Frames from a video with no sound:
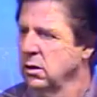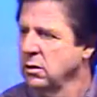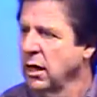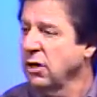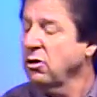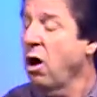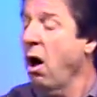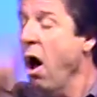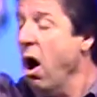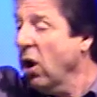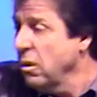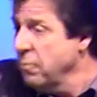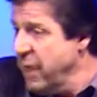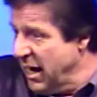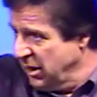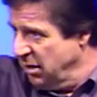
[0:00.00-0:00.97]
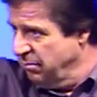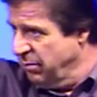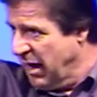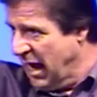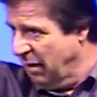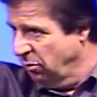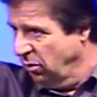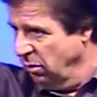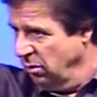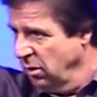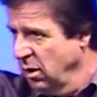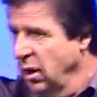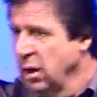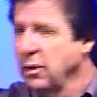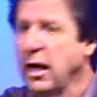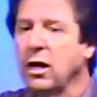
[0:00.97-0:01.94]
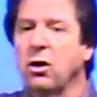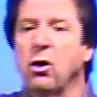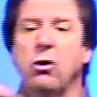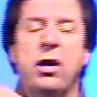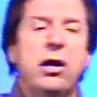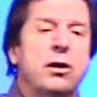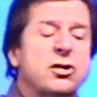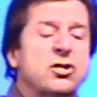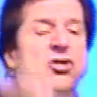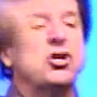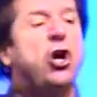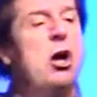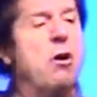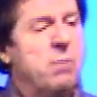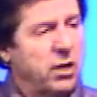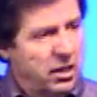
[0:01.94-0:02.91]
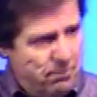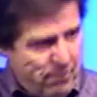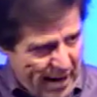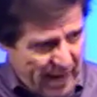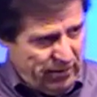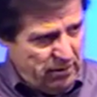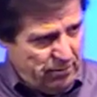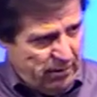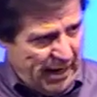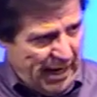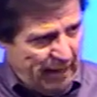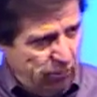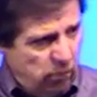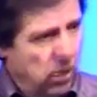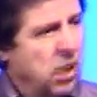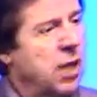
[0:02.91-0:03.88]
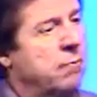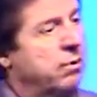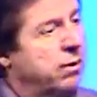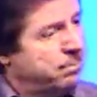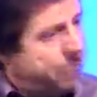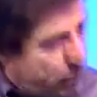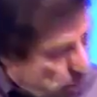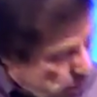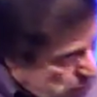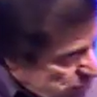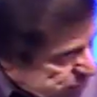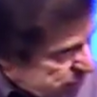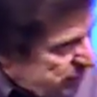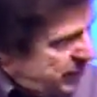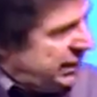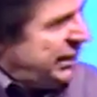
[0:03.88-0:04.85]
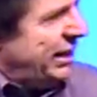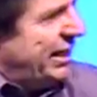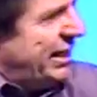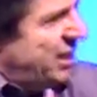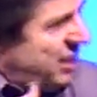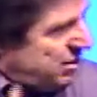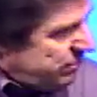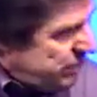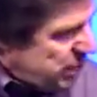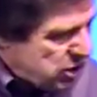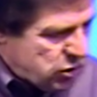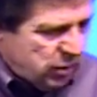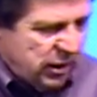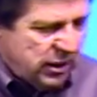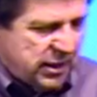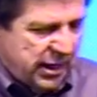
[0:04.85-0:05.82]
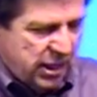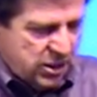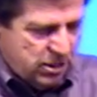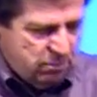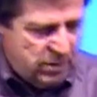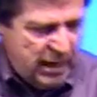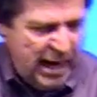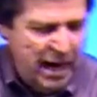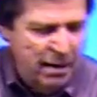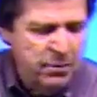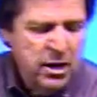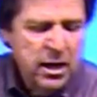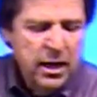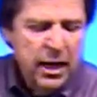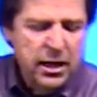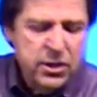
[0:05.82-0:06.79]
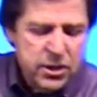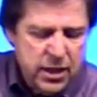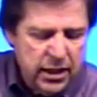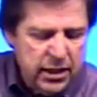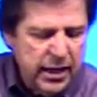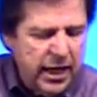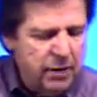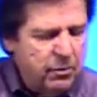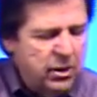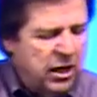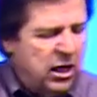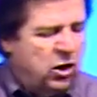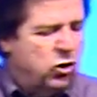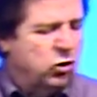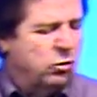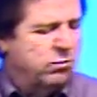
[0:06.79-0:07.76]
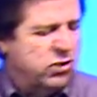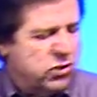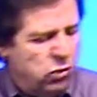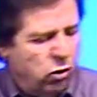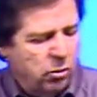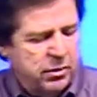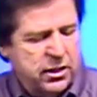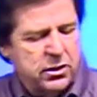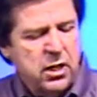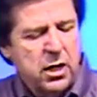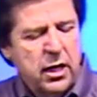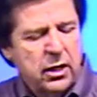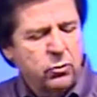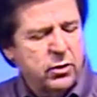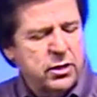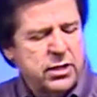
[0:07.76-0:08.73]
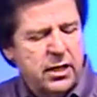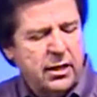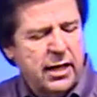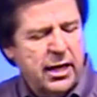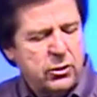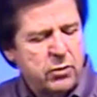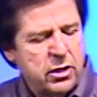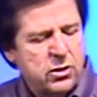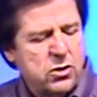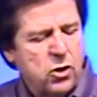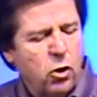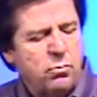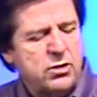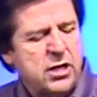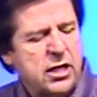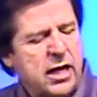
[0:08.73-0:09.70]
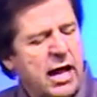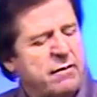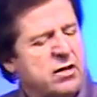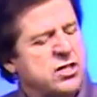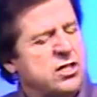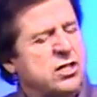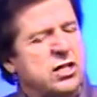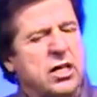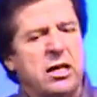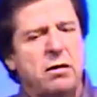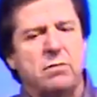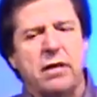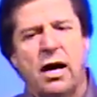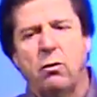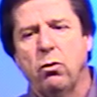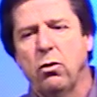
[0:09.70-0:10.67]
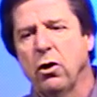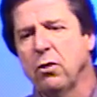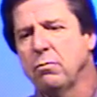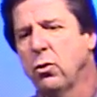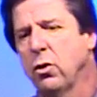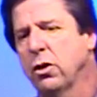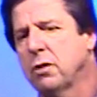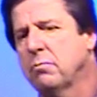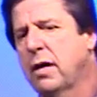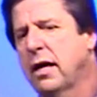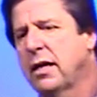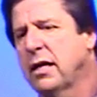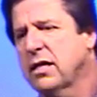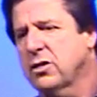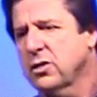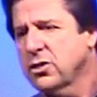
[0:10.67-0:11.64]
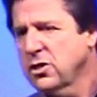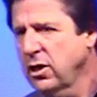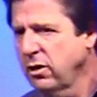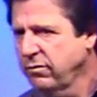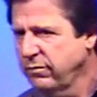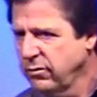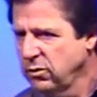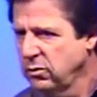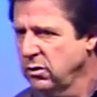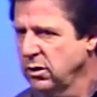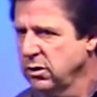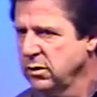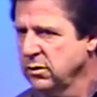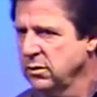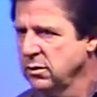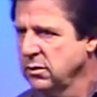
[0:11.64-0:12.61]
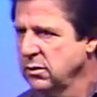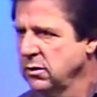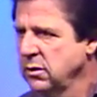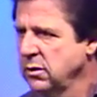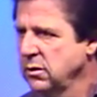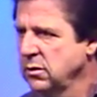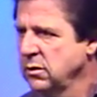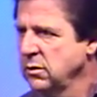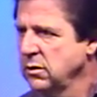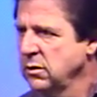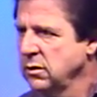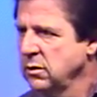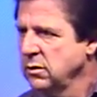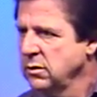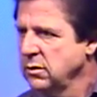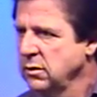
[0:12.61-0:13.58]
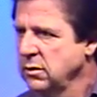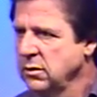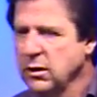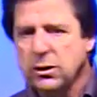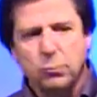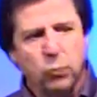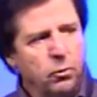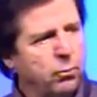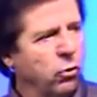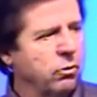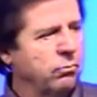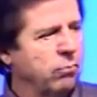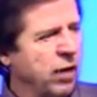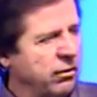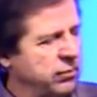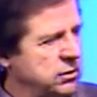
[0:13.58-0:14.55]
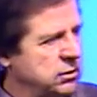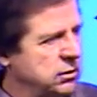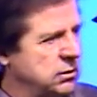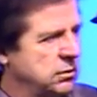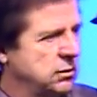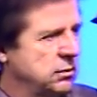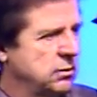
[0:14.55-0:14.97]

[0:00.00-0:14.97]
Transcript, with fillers: not talk about the Bible, not go hear a sermon about the Bible, but personally, individually take some time and sit down and begin to absorb this. As we said last week, Job said, I've esteemed thy word more than my necessary food. This is more important than breakfast.